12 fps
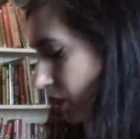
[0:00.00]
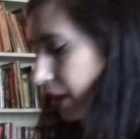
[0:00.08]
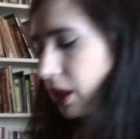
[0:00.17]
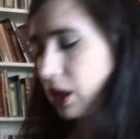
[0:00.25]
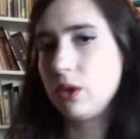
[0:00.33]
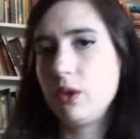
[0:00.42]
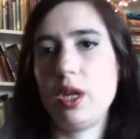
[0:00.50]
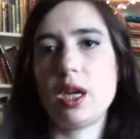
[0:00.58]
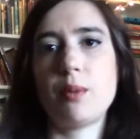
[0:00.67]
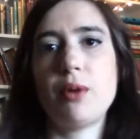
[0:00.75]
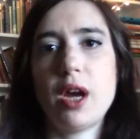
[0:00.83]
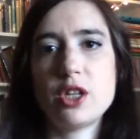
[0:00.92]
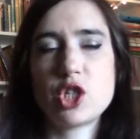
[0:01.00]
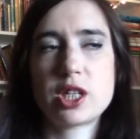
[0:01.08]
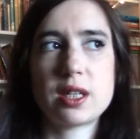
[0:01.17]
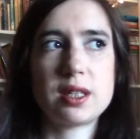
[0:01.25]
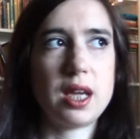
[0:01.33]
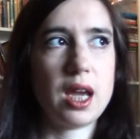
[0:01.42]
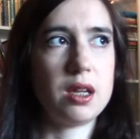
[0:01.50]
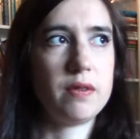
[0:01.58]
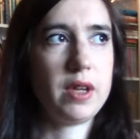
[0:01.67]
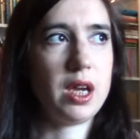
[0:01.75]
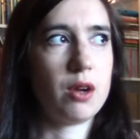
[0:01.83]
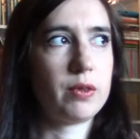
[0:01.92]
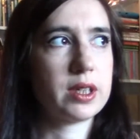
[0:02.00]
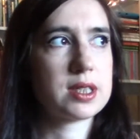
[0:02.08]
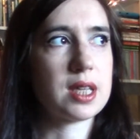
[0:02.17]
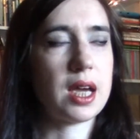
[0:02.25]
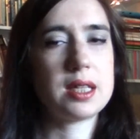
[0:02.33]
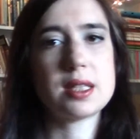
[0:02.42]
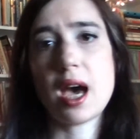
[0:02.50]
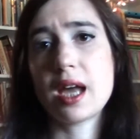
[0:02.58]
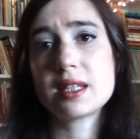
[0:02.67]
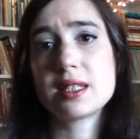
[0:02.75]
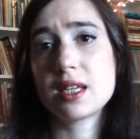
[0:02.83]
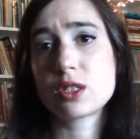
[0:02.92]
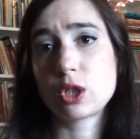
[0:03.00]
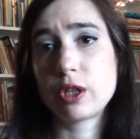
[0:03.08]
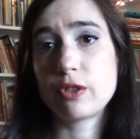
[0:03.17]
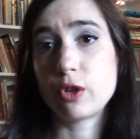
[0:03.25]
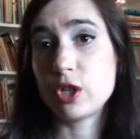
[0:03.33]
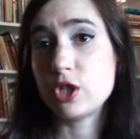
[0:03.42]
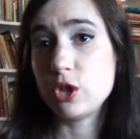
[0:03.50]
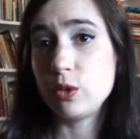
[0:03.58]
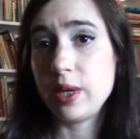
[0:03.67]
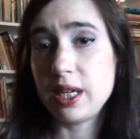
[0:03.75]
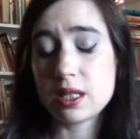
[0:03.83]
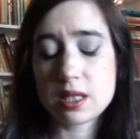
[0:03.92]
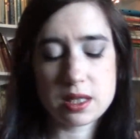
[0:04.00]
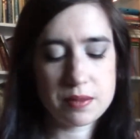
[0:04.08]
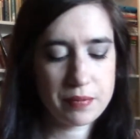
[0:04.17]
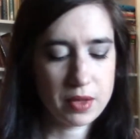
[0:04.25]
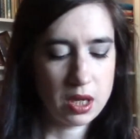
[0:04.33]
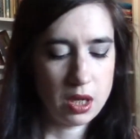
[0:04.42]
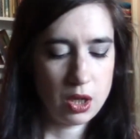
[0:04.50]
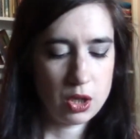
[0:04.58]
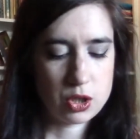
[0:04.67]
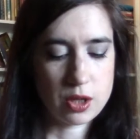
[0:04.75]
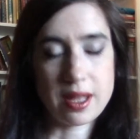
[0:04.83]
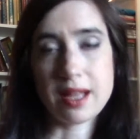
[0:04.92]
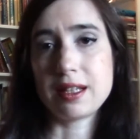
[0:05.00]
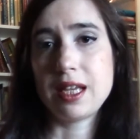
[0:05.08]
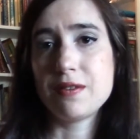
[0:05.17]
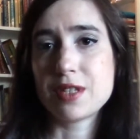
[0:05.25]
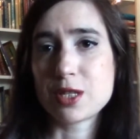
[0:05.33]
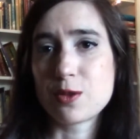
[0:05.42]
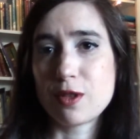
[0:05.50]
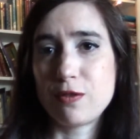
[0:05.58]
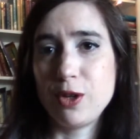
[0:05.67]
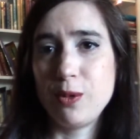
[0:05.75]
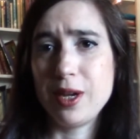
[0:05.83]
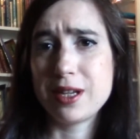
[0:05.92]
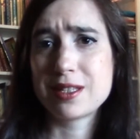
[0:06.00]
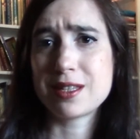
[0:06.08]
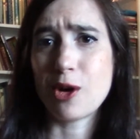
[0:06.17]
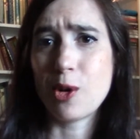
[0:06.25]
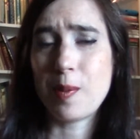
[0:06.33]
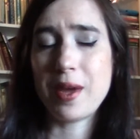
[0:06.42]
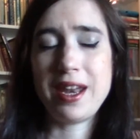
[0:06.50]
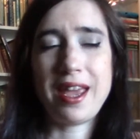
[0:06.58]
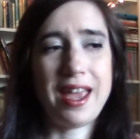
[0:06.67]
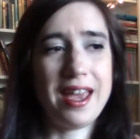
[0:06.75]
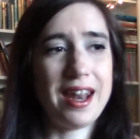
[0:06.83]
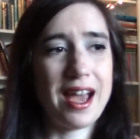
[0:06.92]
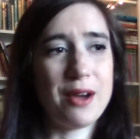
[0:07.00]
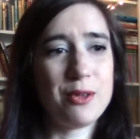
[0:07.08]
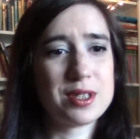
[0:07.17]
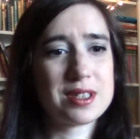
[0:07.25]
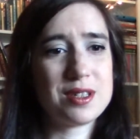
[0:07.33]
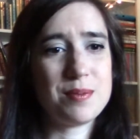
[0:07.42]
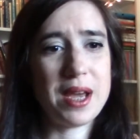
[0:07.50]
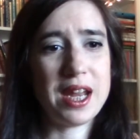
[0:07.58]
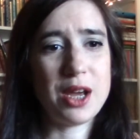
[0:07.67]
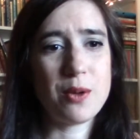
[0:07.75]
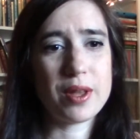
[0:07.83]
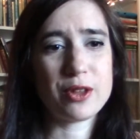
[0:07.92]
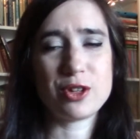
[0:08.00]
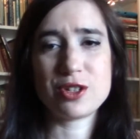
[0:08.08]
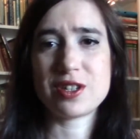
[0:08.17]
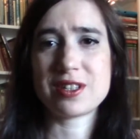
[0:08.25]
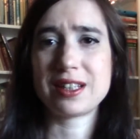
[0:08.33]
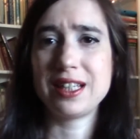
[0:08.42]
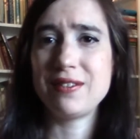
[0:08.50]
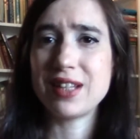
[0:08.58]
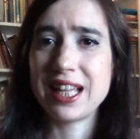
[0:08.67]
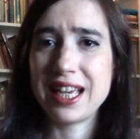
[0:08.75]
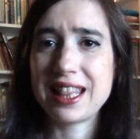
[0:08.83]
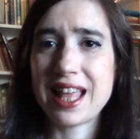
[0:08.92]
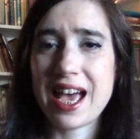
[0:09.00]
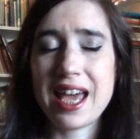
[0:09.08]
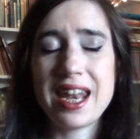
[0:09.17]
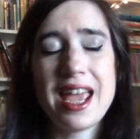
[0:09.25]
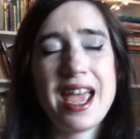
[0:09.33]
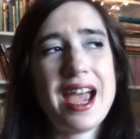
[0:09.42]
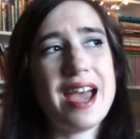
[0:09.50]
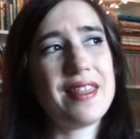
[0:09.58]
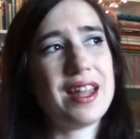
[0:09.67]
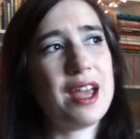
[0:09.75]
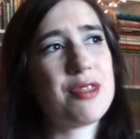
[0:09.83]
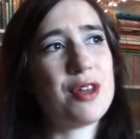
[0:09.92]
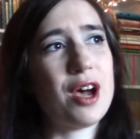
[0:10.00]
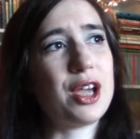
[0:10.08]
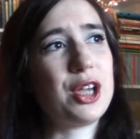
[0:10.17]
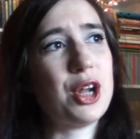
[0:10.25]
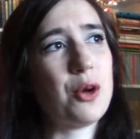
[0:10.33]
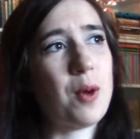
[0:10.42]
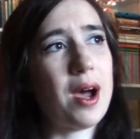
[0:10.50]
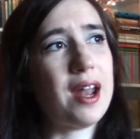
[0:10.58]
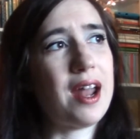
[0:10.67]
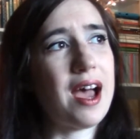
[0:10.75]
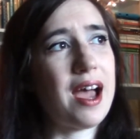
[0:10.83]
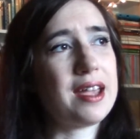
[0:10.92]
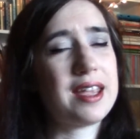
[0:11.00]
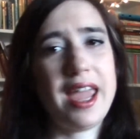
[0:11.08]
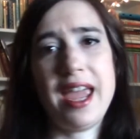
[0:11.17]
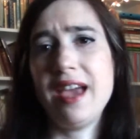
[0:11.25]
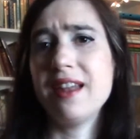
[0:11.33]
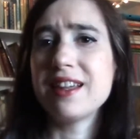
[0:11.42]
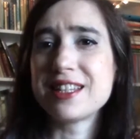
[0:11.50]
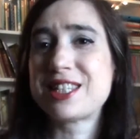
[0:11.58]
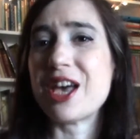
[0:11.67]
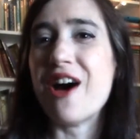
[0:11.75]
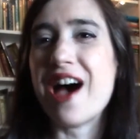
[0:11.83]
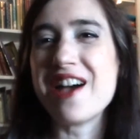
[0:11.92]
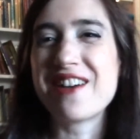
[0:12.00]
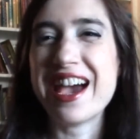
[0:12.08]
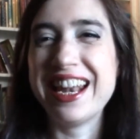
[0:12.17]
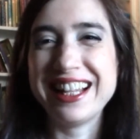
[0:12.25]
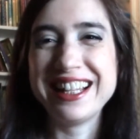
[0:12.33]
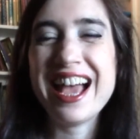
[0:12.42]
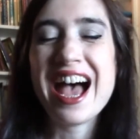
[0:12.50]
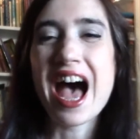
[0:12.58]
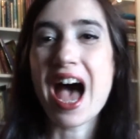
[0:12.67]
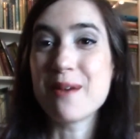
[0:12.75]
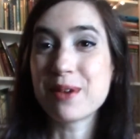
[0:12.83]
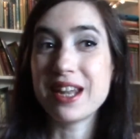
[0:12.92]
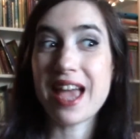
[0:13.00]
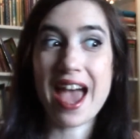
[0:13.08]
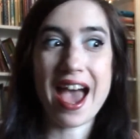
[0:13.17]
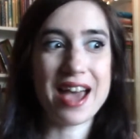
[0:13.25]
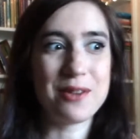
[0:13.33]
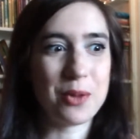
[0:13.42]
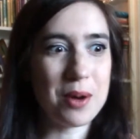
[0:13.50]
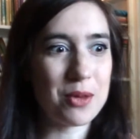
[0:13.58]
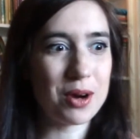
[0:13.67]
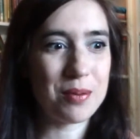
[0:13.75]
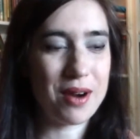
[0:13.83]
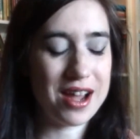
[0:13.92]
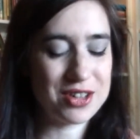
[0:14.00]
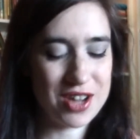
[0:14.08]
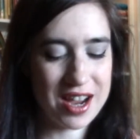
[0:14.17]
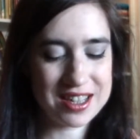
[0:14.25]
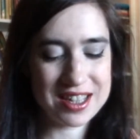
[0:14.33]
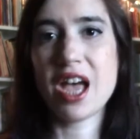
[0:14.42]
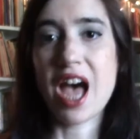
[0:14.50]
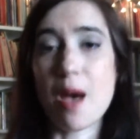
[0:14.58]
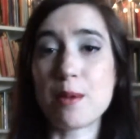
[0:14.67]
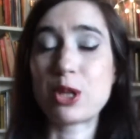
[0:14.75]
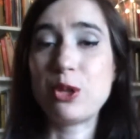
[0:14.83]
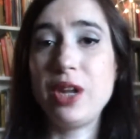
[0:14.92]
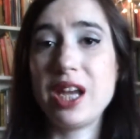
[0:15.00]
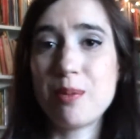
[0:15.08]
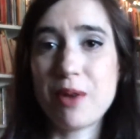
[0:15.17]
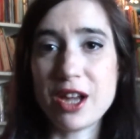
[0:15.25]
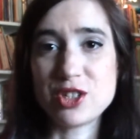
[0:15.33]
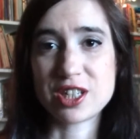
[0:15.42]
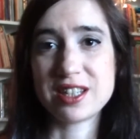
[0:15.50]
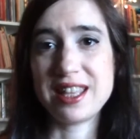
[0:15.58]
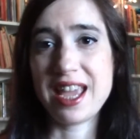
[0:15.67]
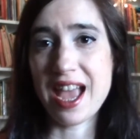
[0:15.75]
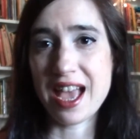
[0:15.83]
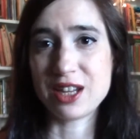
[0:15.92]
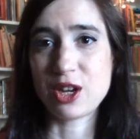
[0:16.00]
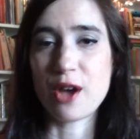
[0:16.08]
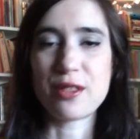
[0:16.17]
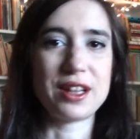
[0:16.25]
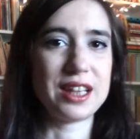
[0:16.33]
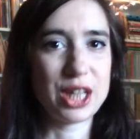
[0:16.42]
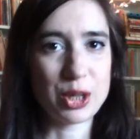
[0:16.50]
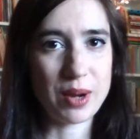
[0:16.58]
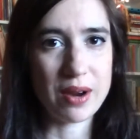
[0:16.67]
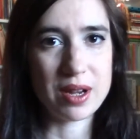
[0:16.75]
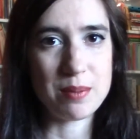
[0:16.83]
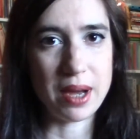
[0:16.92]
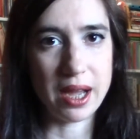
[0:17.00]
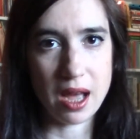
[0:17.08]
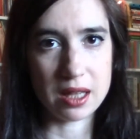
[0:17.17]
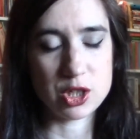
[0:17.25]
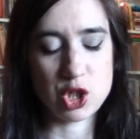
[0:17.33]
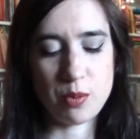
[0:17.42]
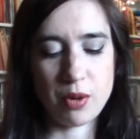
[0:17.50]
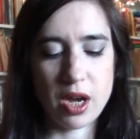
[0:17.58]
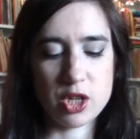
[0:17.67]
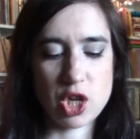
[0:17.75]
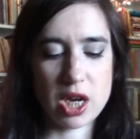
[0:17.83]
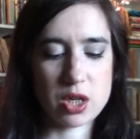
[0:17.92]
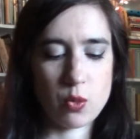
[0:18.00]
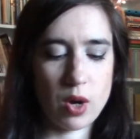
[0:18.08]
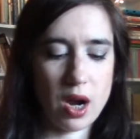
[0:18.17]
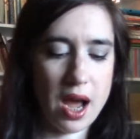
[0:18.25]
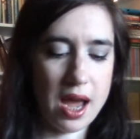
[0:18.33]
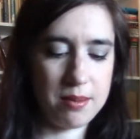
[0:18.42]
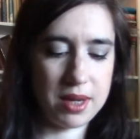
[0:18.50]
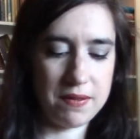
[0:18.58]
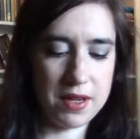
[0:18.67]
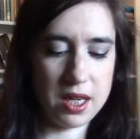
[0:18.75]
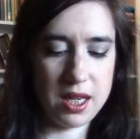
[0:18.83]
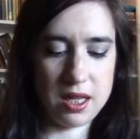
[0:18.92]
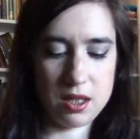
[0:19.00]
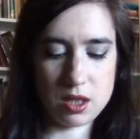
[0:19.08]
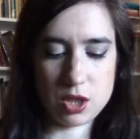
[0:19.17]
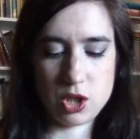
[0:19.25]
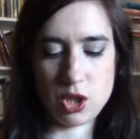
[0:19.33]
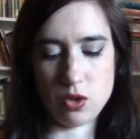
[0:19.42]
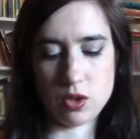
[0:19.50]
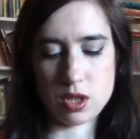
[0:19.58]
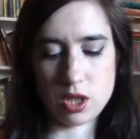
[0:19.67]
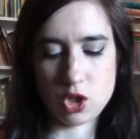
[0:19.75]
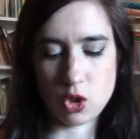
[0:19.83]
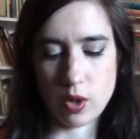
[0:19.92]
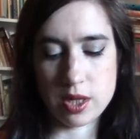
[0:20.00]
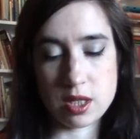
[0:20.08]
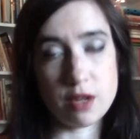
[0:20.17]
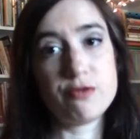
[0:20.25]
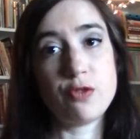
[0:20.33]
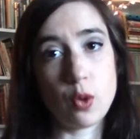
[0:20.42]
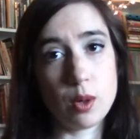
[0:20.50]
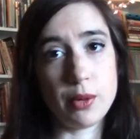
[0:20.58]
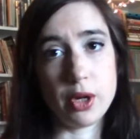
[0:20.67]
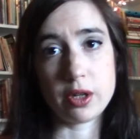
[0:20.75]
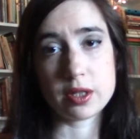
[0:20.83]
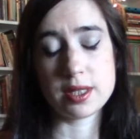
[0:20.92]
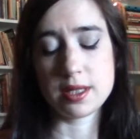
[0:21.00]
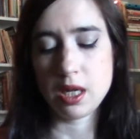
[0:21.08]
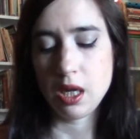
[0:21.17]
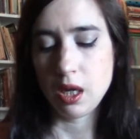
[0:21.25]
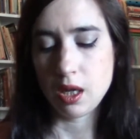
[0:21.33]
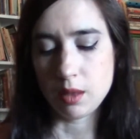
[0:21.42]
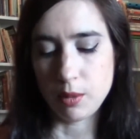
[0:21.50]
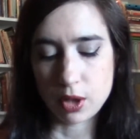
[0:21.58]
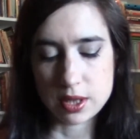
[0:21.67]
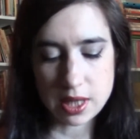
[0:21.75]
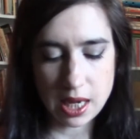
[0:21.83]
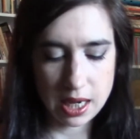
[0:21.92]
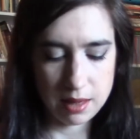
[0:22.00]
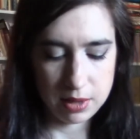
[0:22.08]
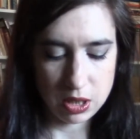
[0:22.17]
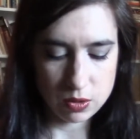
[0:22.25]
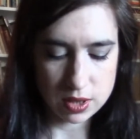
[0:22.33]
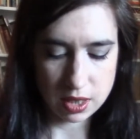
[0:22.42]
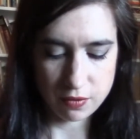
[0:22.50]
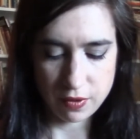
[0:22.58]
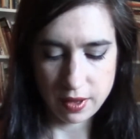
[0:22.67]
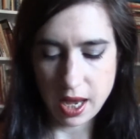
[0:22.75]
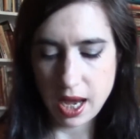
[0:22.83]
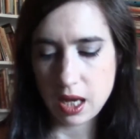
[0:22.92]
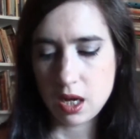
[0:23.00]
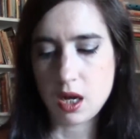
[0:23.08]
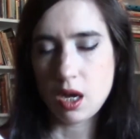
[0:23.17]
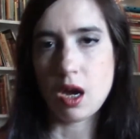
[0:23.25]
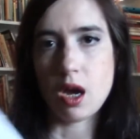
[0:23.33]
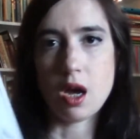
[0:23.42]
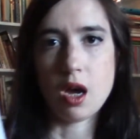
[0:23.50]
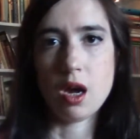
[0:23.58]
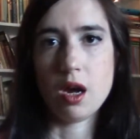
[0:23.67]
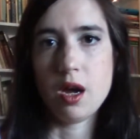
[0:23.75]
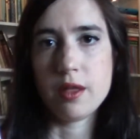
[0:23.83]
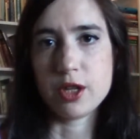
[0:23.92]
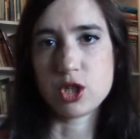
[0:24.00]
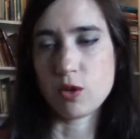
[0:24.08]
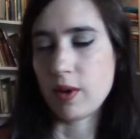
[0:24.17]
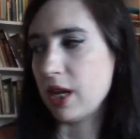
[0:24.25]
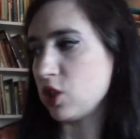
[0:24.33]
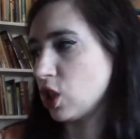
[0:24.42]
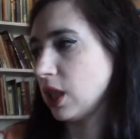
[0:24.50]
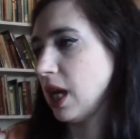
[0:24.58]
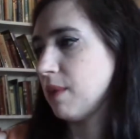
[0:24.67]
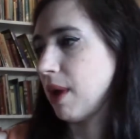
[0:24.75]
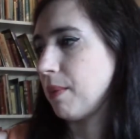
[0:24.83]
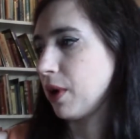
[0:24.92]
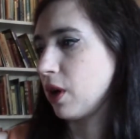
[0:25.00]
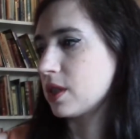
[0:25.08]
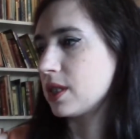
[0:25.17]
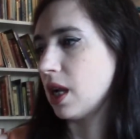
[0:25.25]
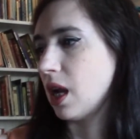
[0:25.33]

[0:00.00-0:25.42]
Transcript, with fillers: including a project at the end of the year. Real Science Odyssey is only 32 weeks. So that leaves us with a few weeks open, and I was debating whether to just leave it like that, and then I thought, you know what, I can't, so I'm gonna add one more project. I'm including a project at the end called the Literary Biology Project, where I'm giving the students a choice of 4 books. The books I am using for that are The Tarantula in My Purse and